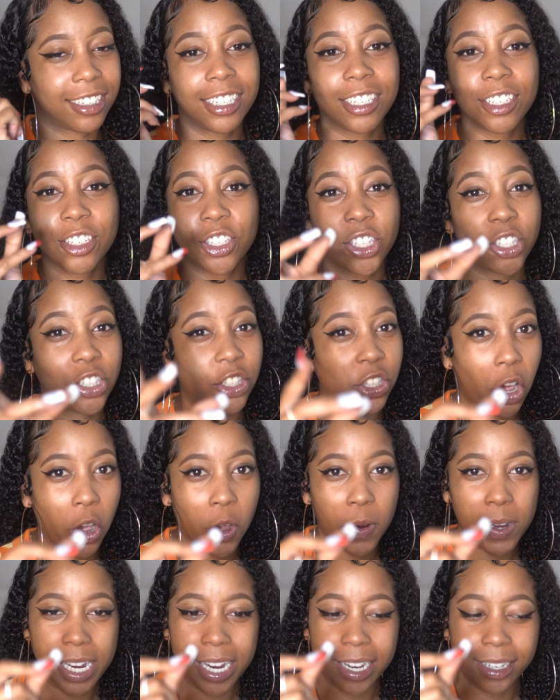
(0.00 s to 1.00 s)
It's
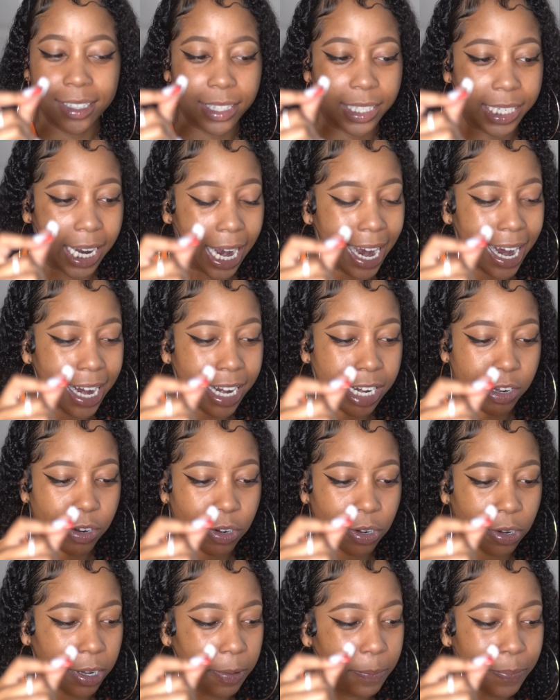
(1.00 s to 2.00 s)
so
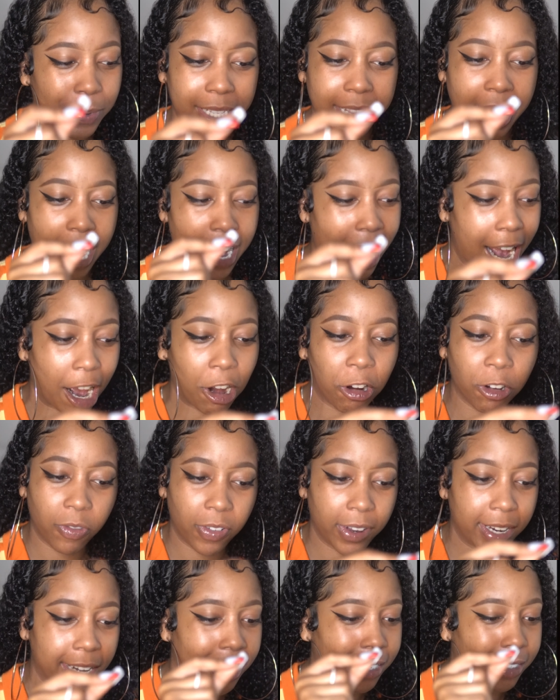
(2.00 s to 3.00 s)
entitled, but that
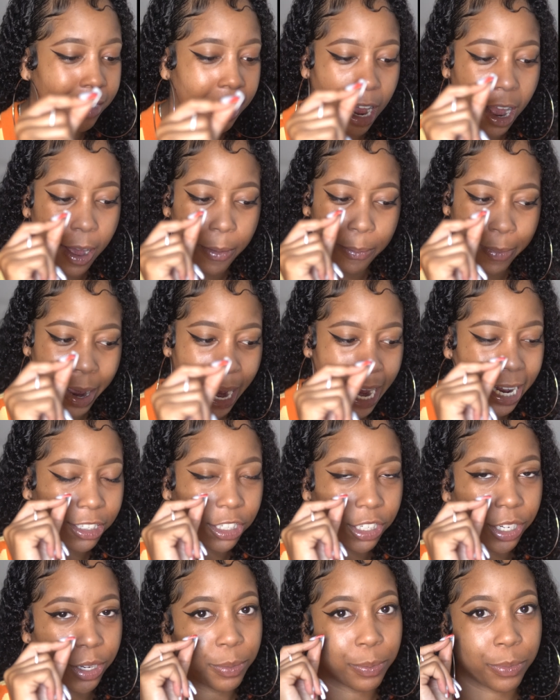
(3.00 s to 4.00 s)
outfit is not
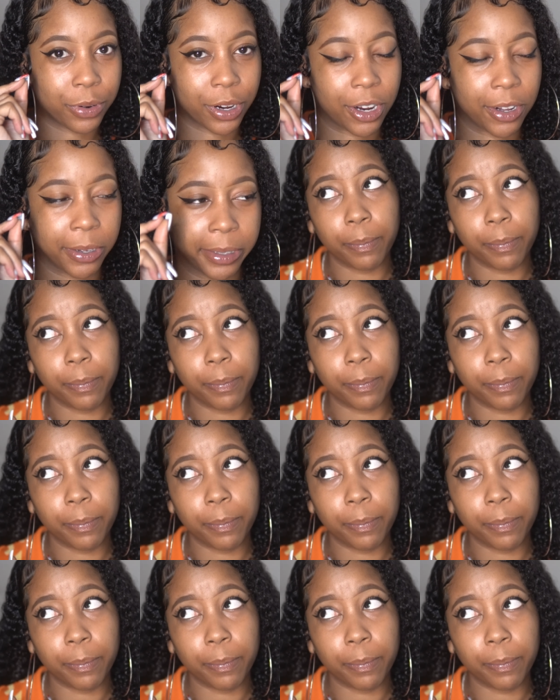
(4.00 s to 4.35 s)
matching, bro.